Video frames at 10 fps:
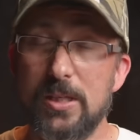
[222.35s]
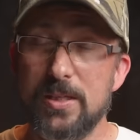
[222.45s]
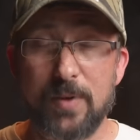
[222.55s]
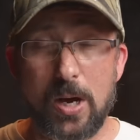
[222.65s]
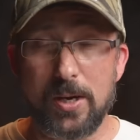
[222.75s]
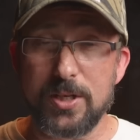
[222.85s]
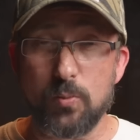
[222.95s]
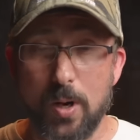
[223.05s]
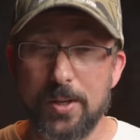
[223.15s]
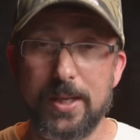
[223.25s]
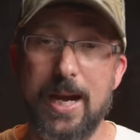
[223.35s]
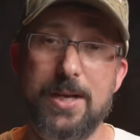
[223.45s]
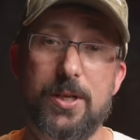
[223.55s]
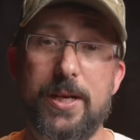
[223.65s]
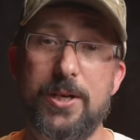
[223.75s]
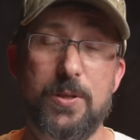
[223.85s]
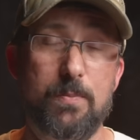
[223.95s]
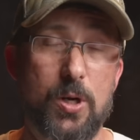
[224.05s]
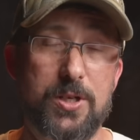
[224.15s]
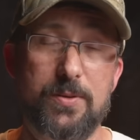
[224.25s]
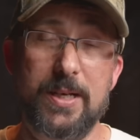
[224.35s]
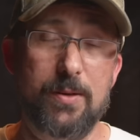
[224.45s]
As far as where the guys are catching perch,